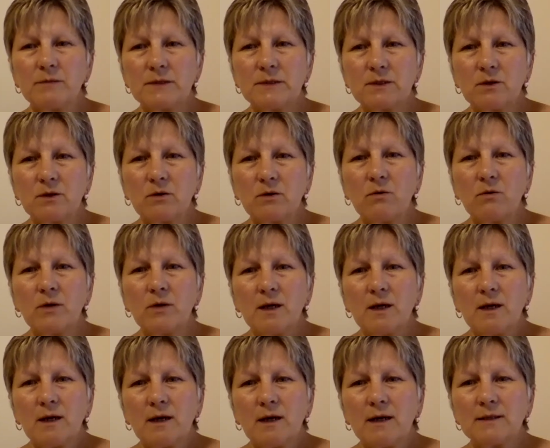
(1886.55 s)
So
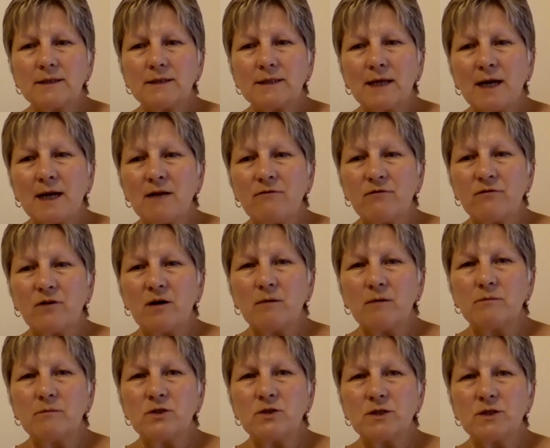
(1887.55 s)
aside
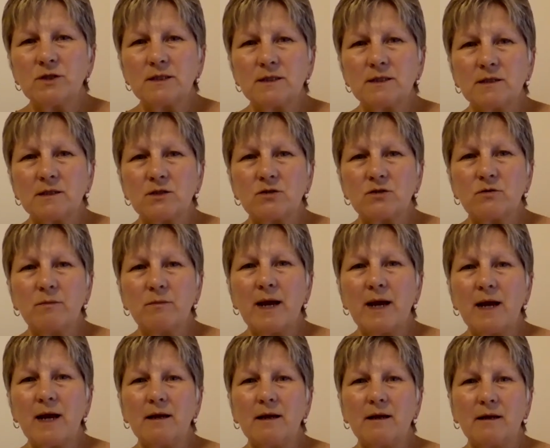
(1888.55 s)
from just the
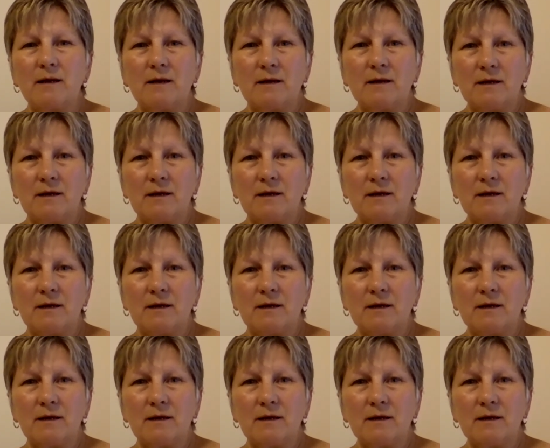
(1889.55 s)
traumatic,